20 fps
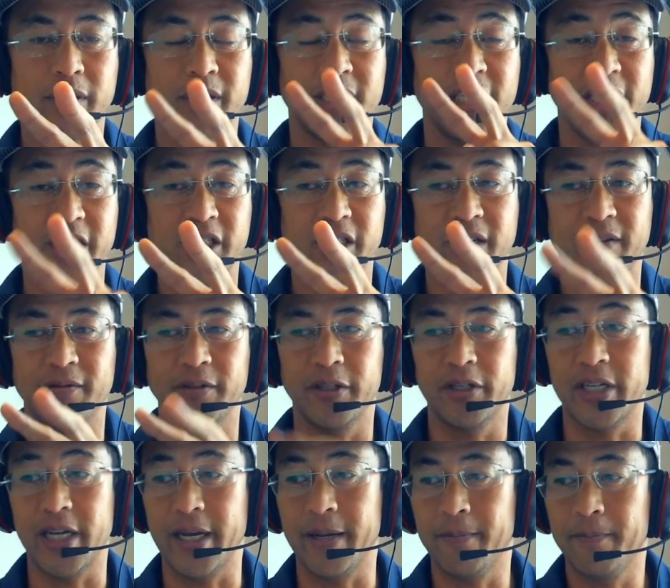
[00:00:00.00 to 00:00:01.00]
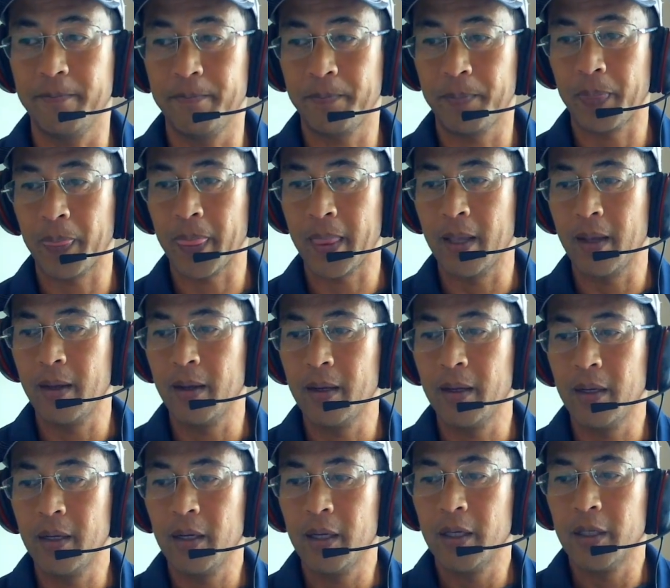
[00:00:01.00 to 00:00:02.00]
in each and every state.
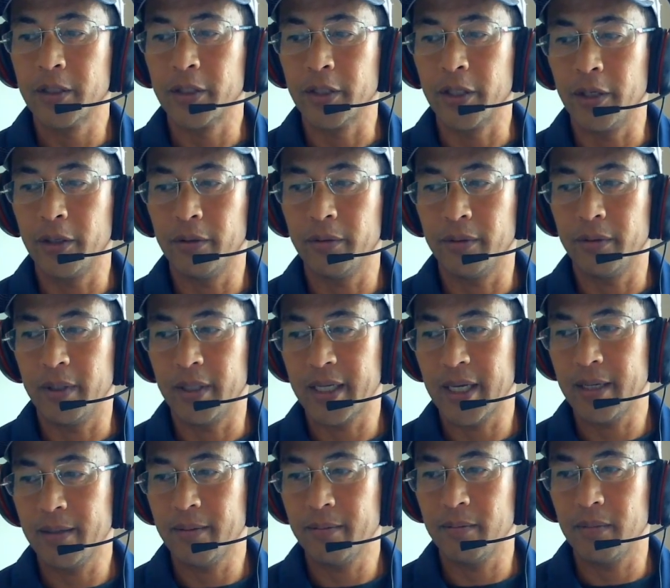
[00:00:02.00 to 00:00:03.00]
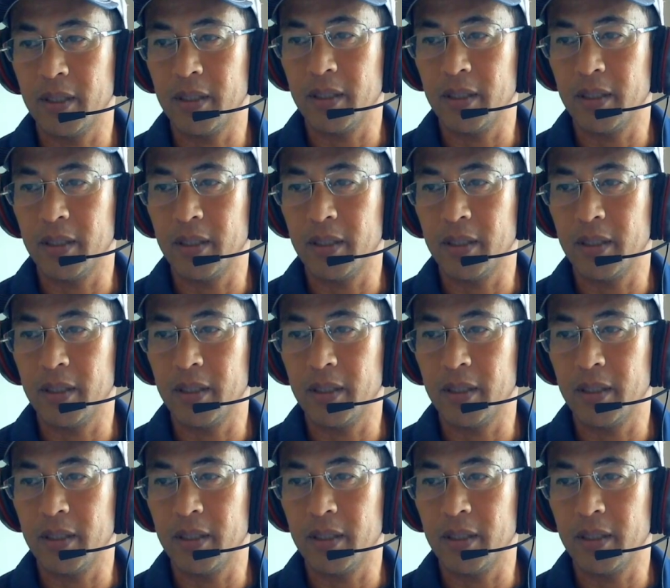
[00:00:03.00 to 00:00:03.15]
So again,